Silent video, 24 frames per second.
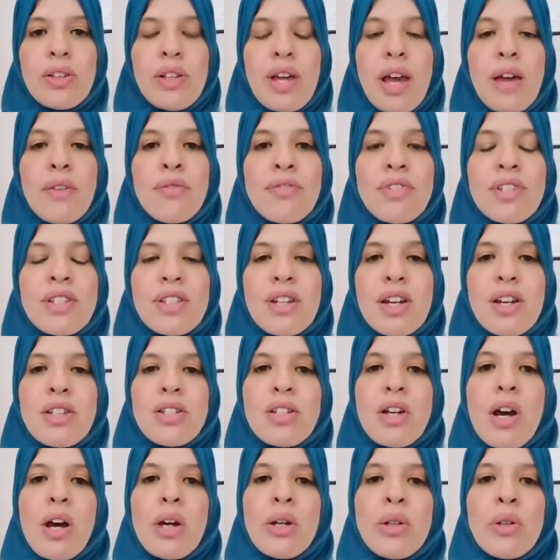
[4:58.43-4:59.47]
They emphasize
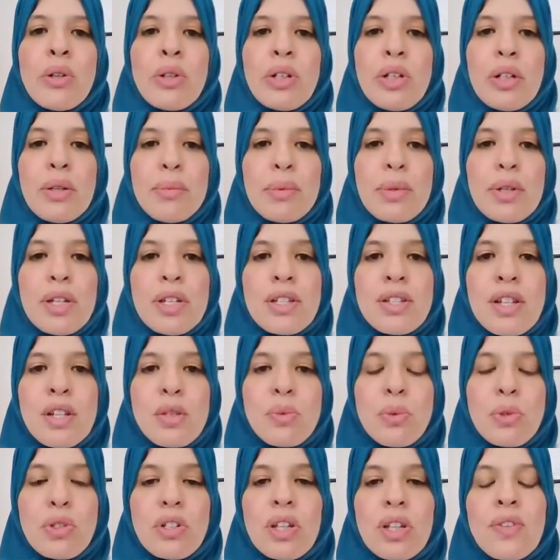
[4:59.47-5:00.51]
hierarchy because
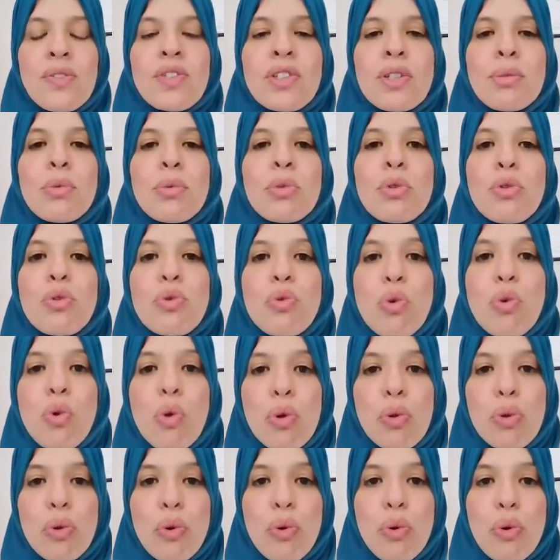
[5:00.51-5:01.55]
that's what gives them
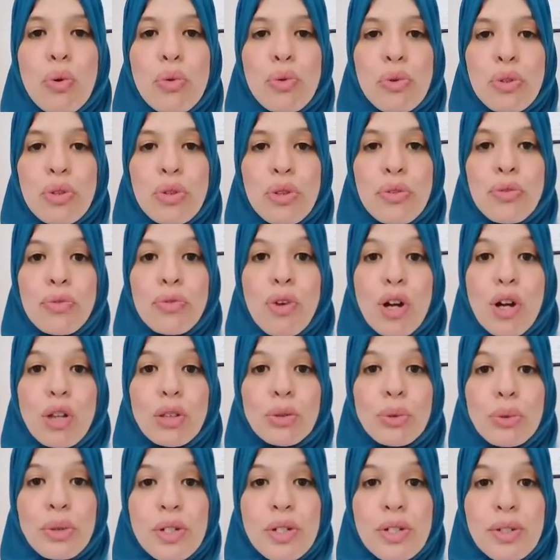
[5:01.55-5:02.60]
control over their
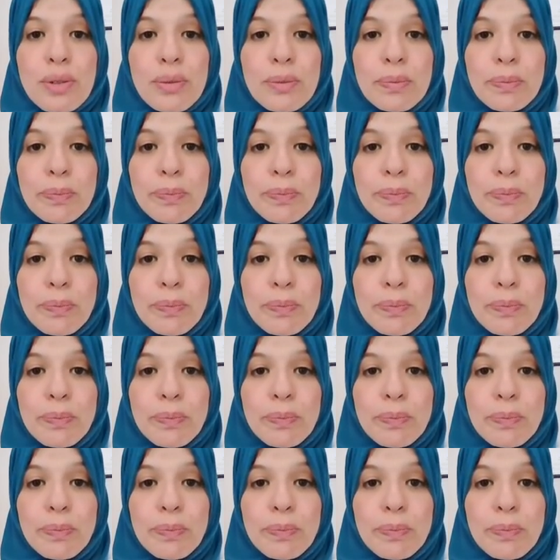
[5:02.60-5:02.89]
followers.